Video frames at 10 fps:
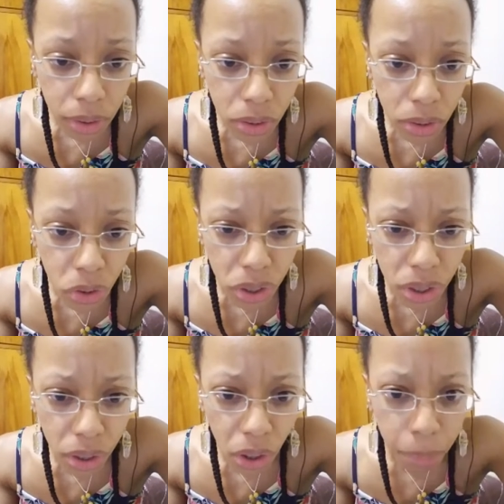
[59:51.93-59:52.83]

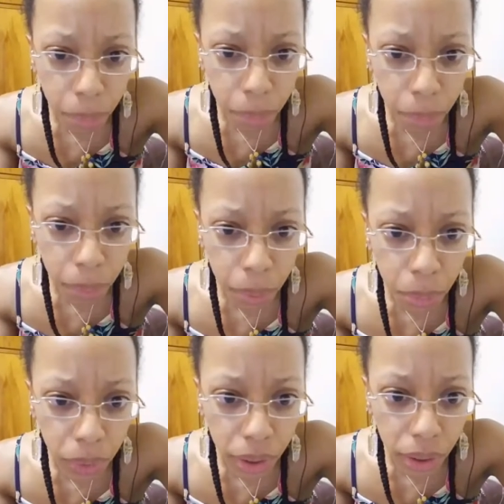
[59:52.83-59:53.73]
just a thought,
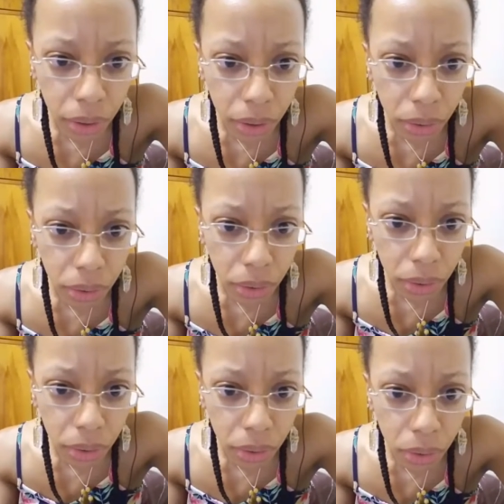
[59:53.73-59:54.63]
remembering
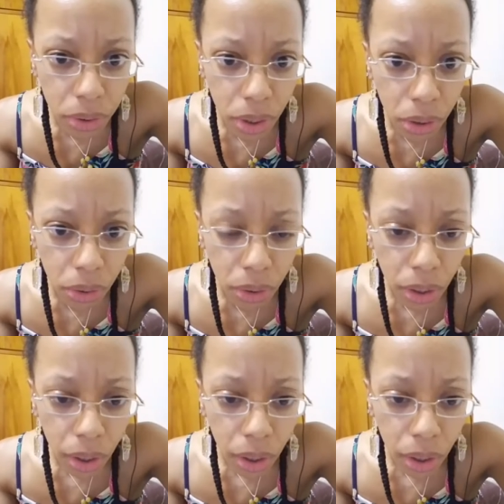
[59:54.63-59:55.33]
or so.